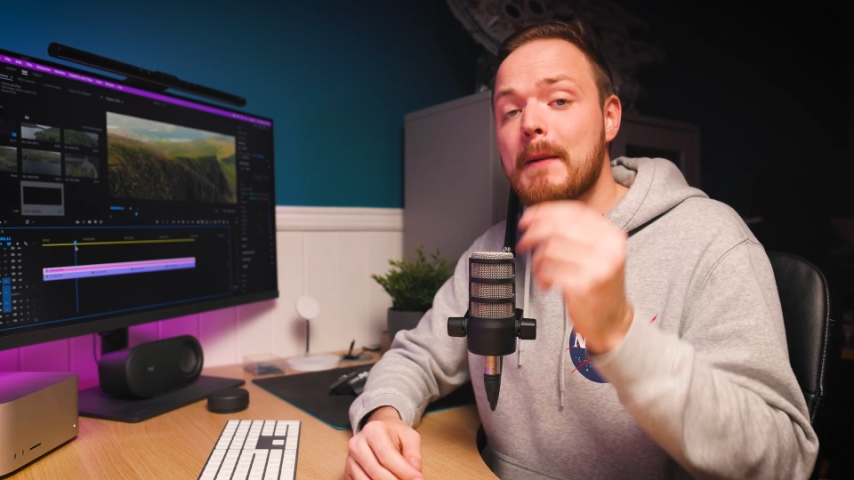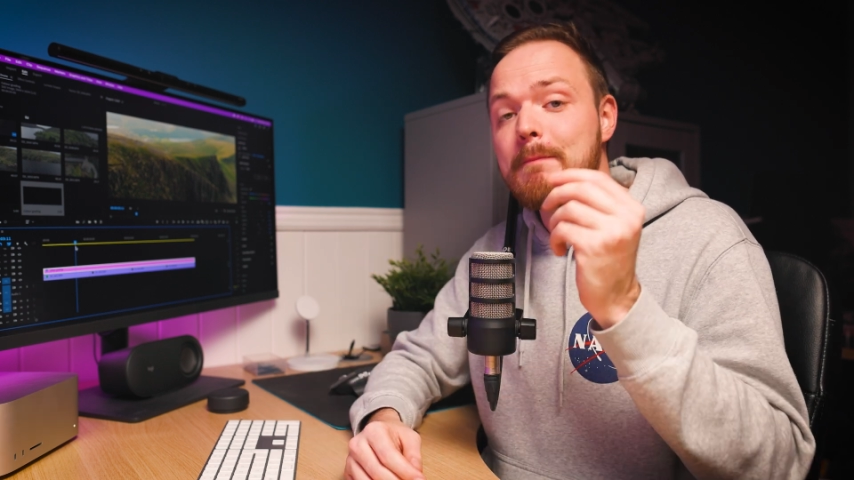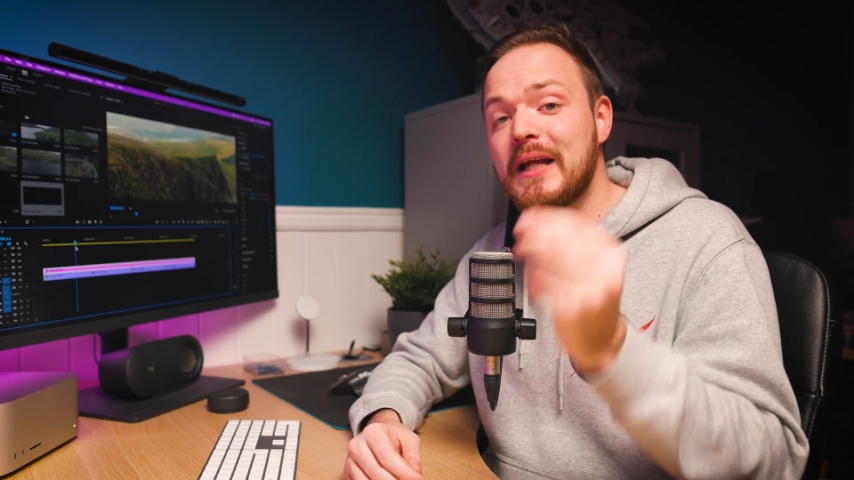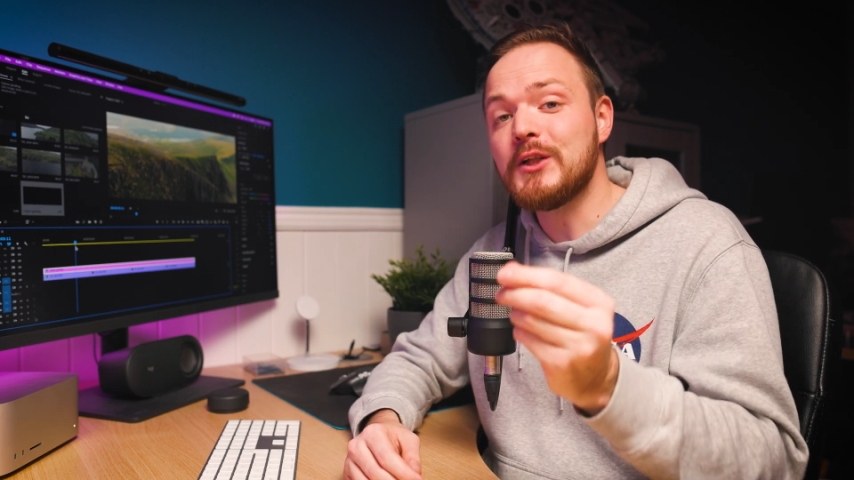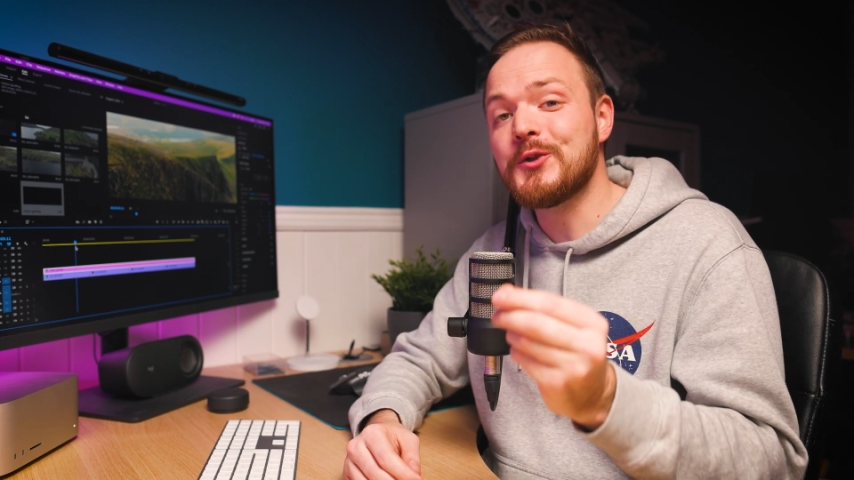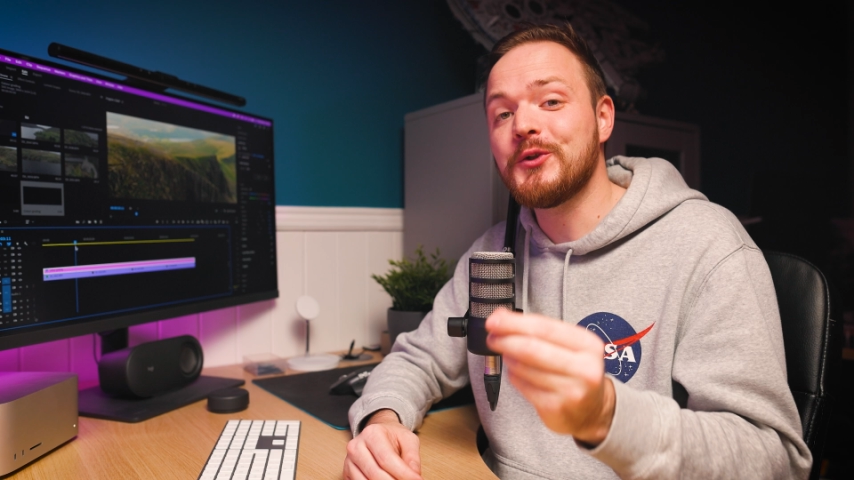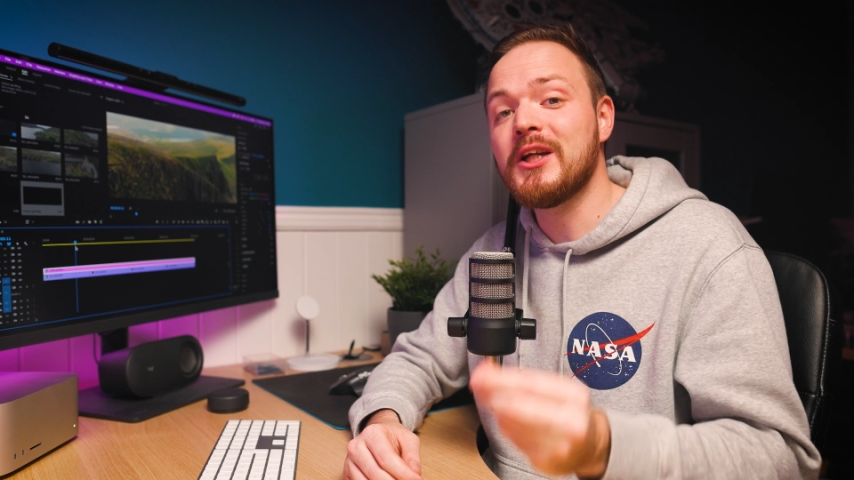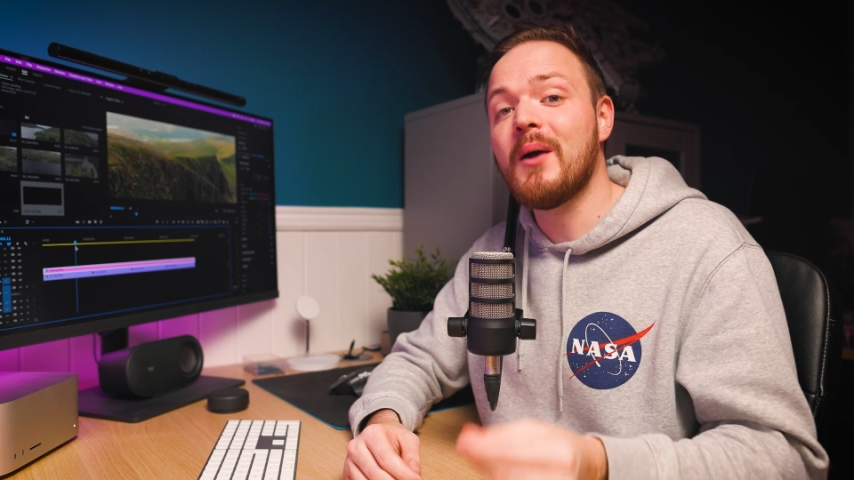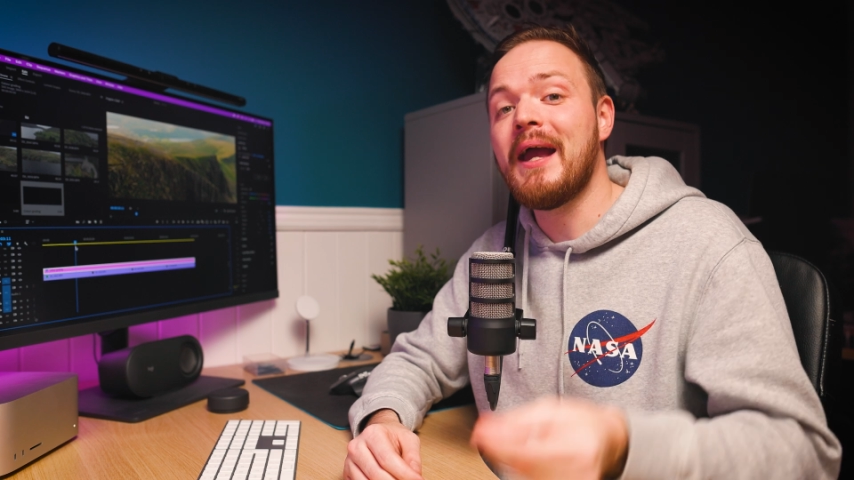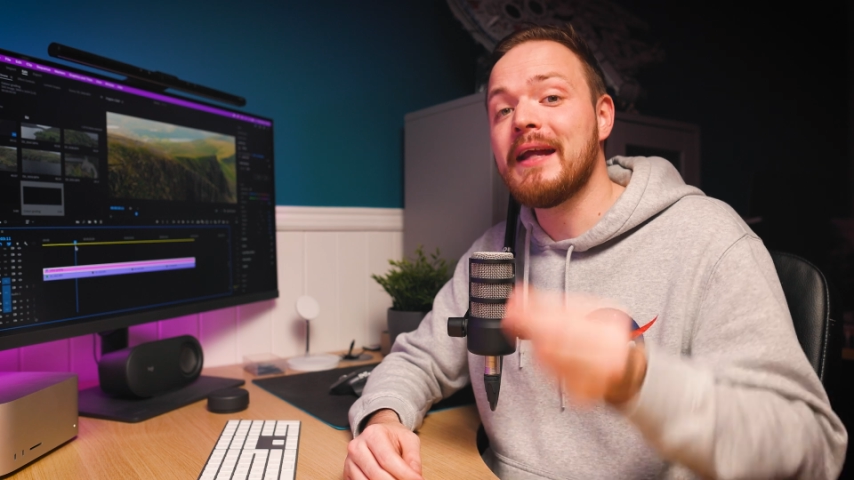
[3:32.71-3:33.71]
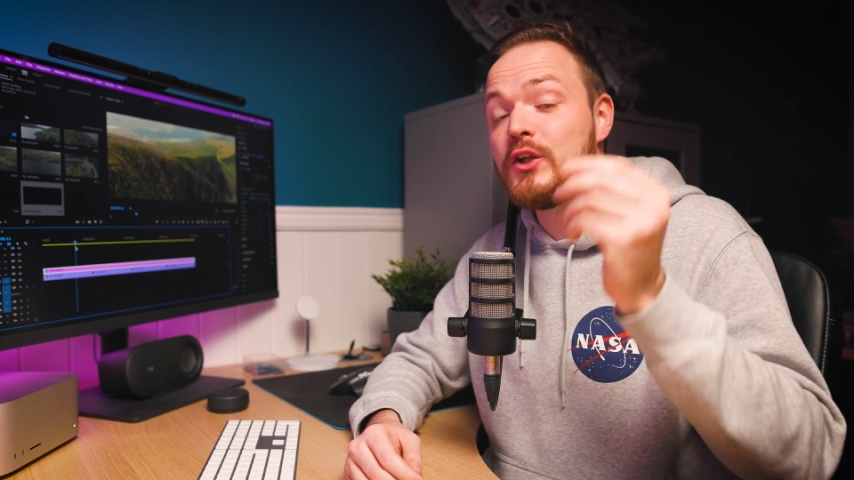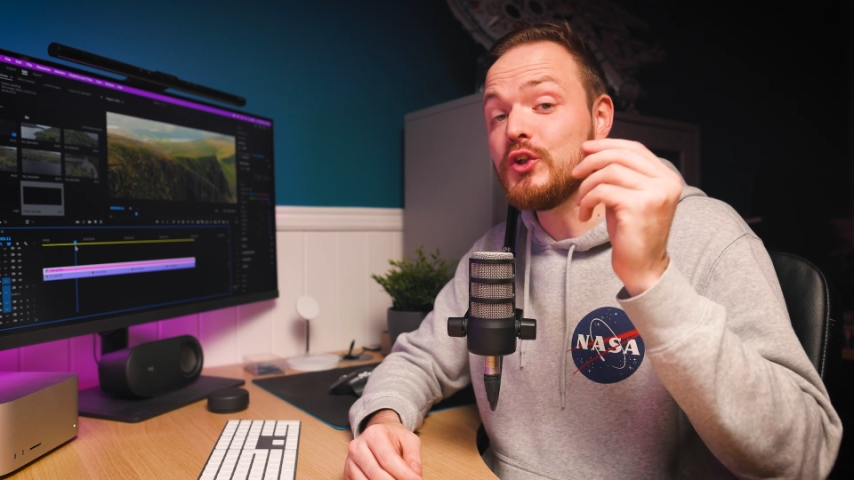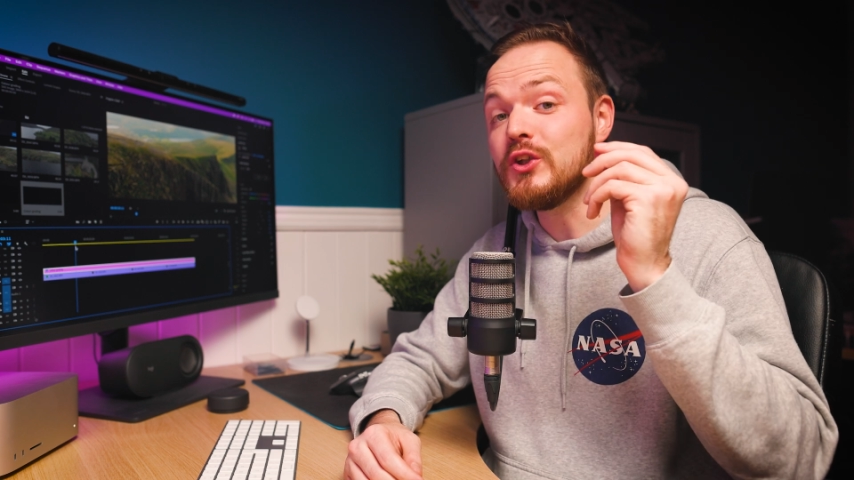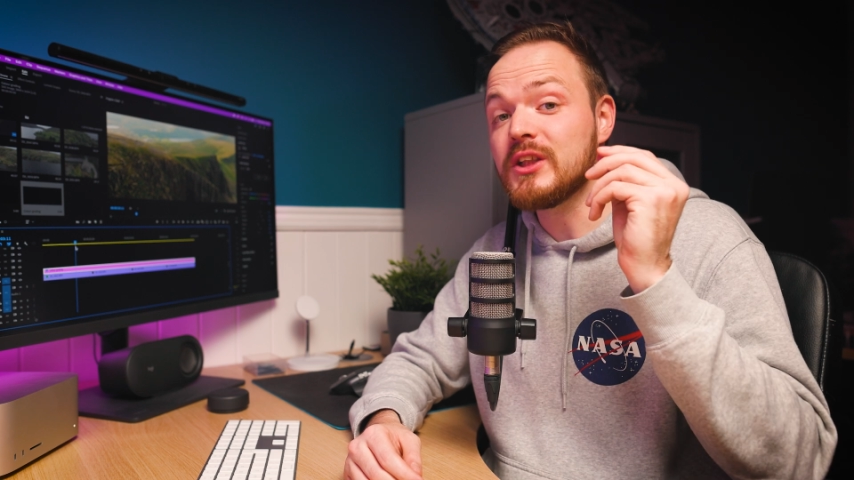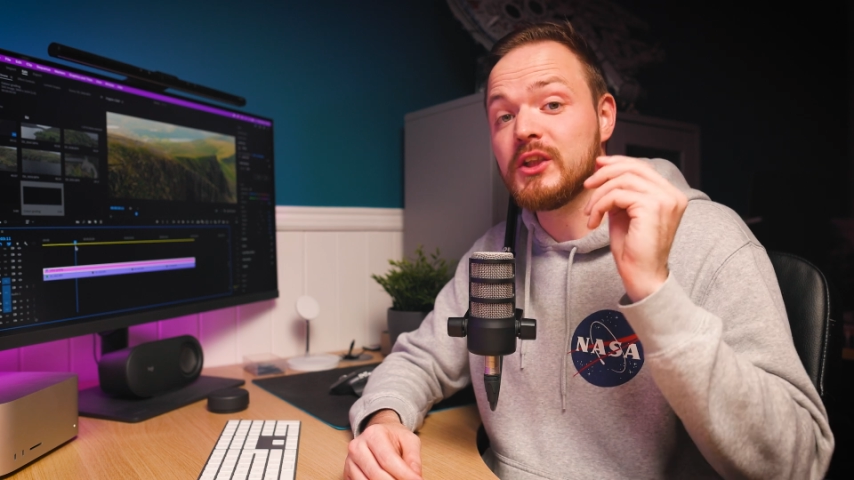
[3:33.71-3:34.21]
Make sure you go ahead and
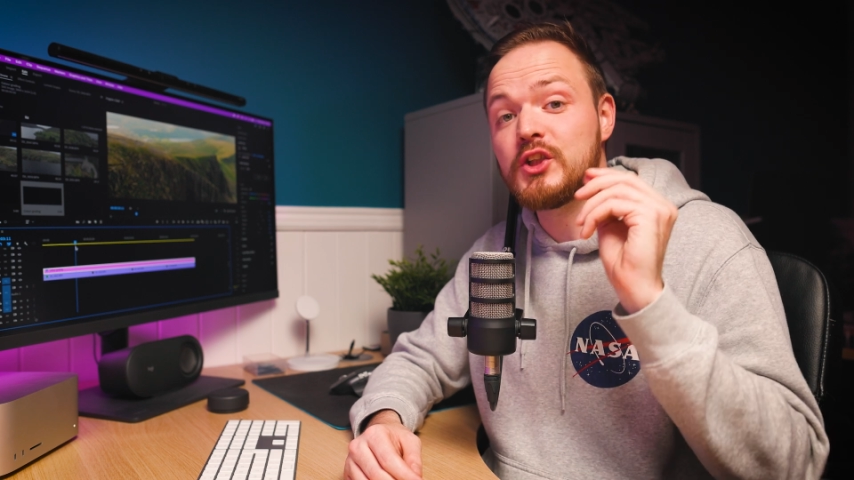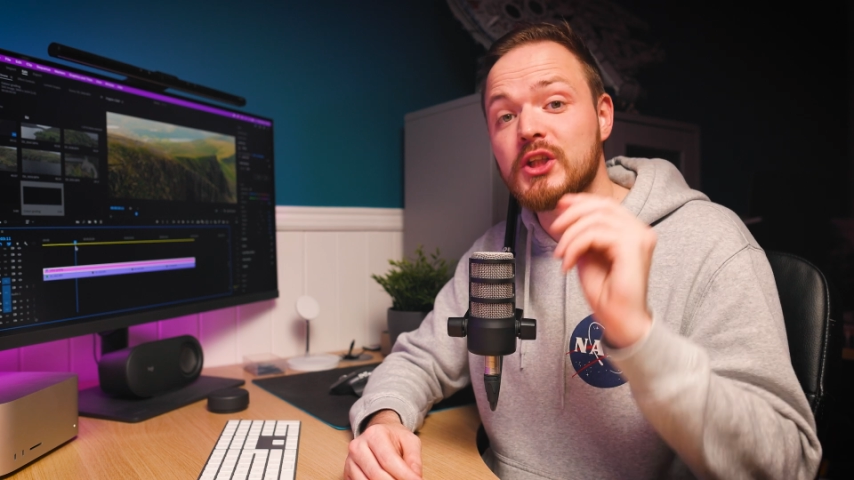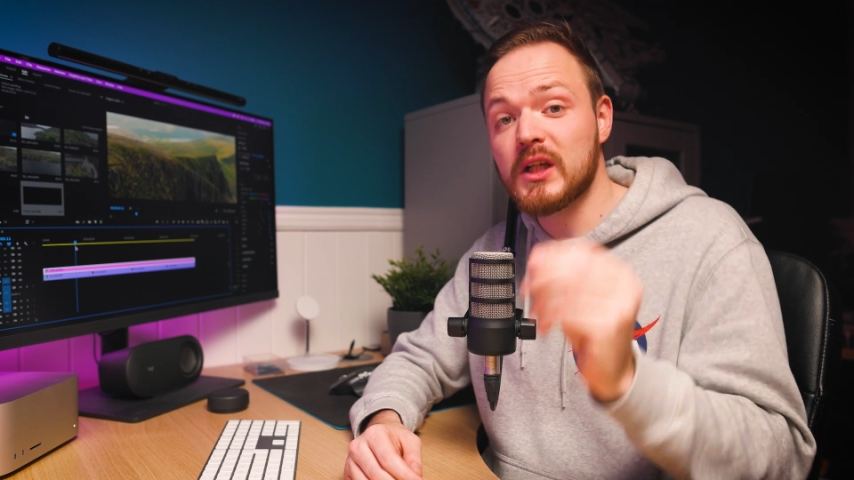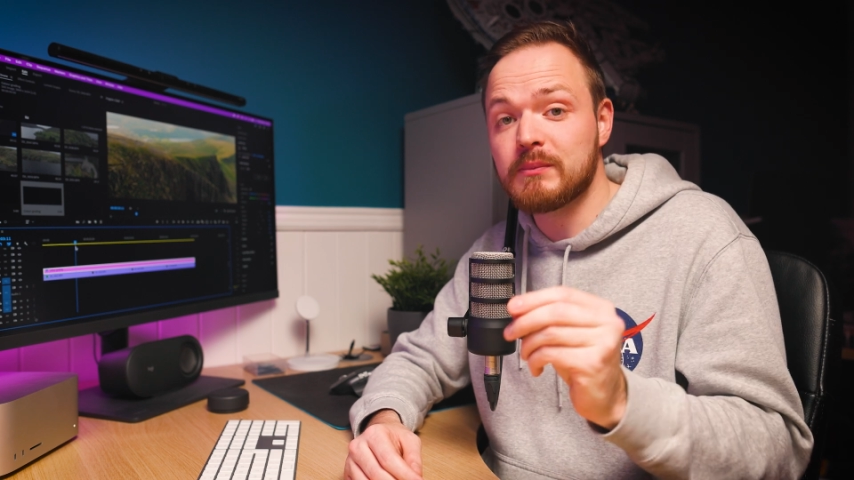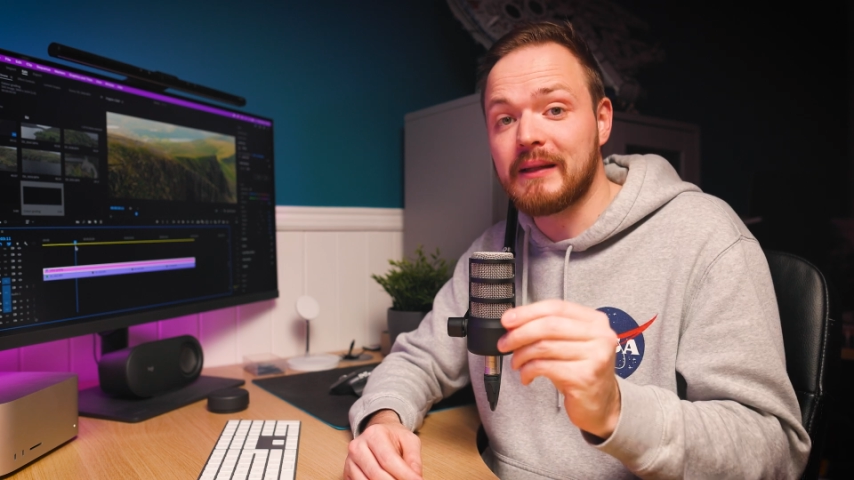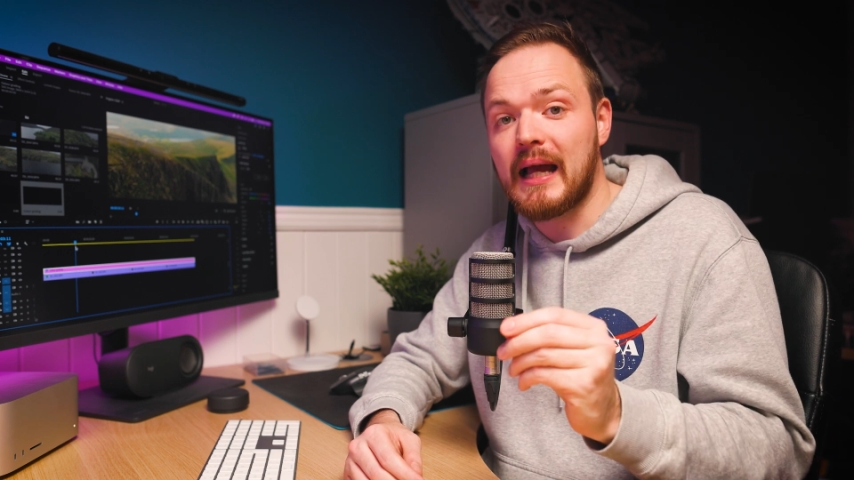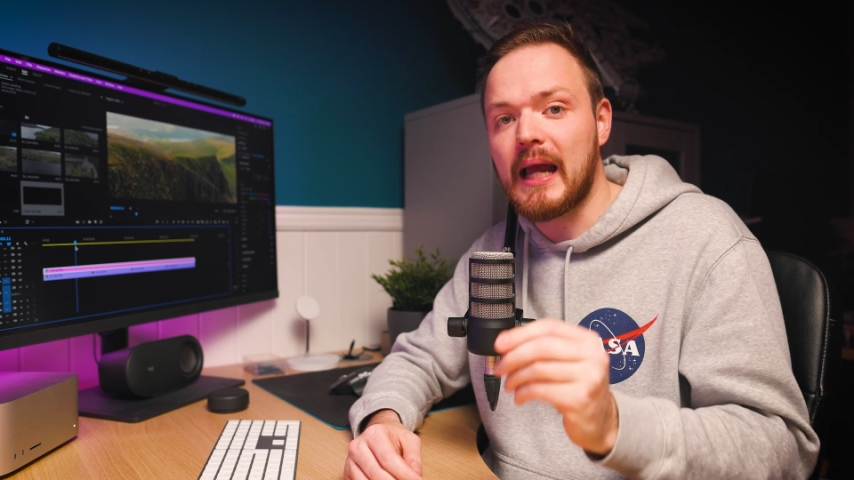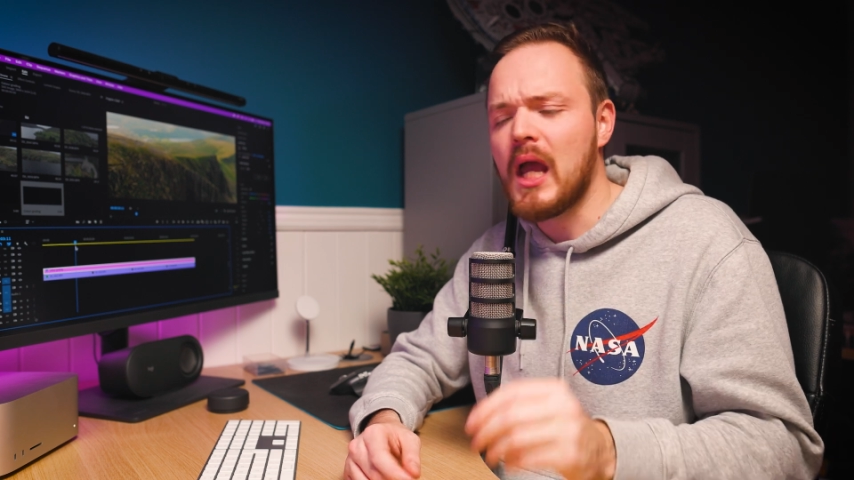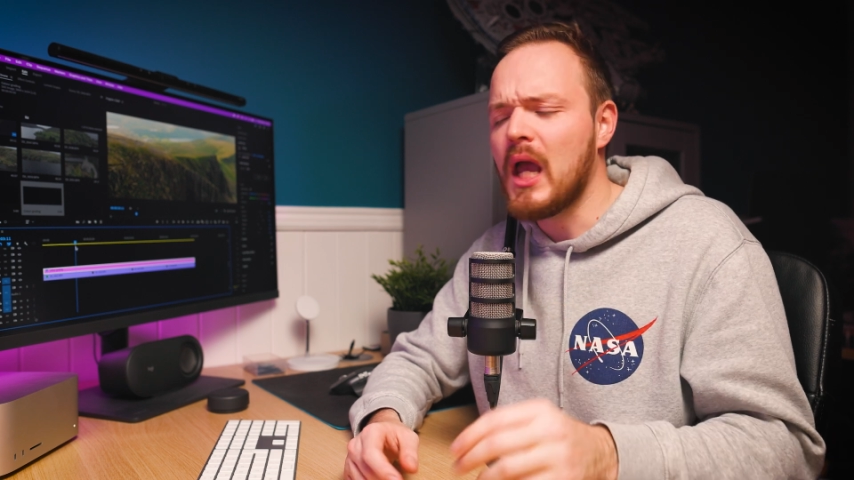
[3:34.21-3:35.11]
use an adjustment layer,